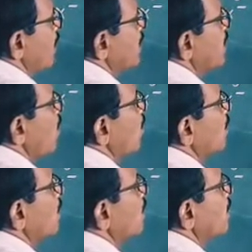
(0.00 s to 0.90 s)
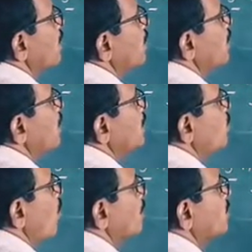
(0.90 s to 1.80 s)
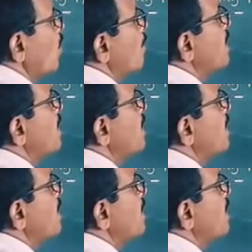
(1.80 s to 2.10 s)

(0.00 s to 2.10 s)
or it is formation of